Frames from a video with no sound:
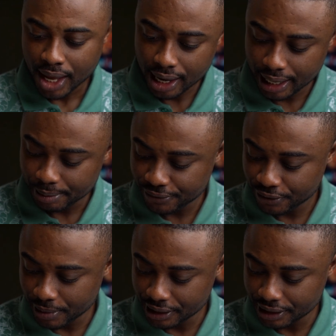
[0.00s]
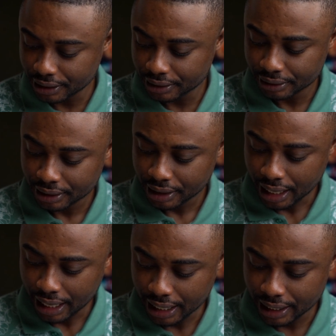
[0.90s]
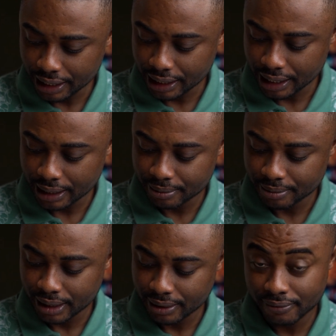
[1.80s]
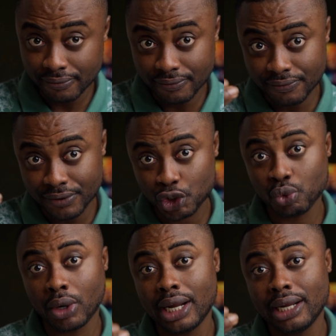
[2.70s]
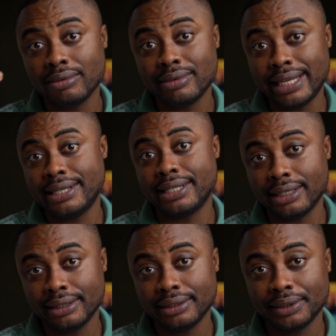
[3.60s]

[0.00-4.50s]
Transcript: information in visual data.